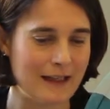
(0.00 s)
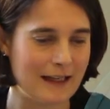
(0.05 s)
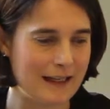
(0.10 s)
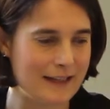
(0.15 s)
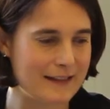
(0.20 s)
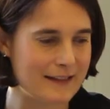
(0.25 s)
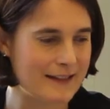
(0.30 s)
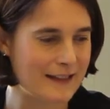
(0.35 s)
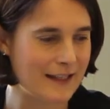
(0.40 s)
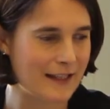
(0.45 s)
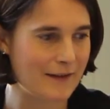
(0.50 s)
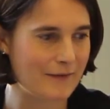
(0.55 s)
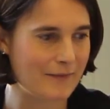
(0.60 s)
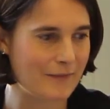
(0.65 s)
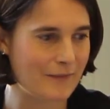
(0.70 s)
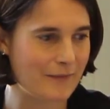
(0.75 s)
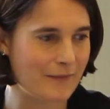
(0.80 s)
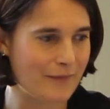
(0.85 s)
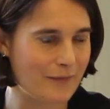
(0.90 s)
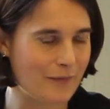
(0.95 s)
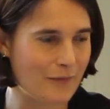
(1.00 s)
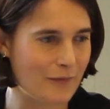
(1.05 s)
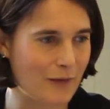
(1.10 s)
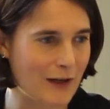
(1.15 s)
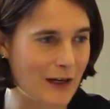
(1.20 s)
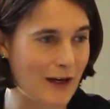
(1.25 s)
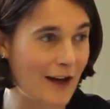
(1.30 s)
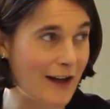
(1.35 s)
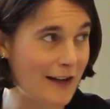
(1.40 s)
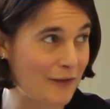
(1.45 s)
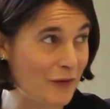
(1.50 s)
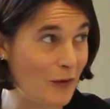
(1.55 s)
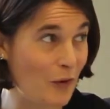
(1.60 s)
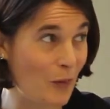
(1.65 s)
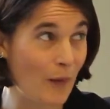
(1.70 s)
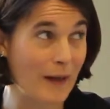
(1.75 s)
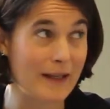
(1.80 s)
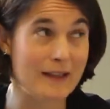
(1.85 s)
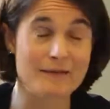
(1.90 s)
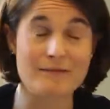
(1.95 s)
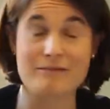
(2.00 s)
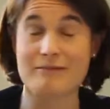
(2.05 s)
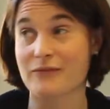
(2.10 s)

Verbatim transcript: And we're kind of quite